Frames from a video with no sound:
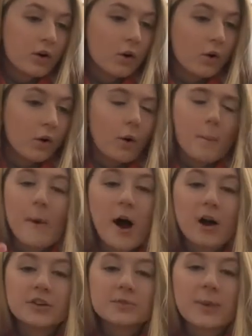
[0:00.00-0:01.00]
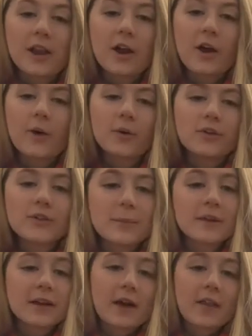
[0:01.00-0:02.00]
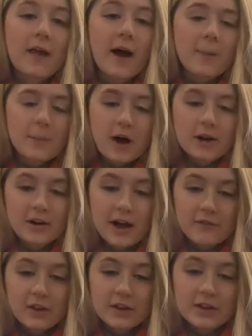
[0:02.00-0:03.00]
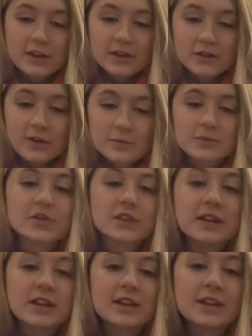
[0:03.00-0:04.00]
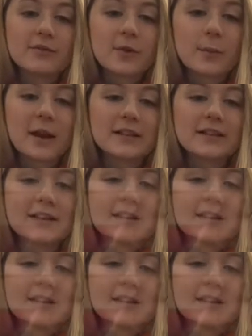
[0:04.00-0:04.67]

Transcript: or marshmallow or something like that, but I don't have anything, so I'm just going to leave them like this.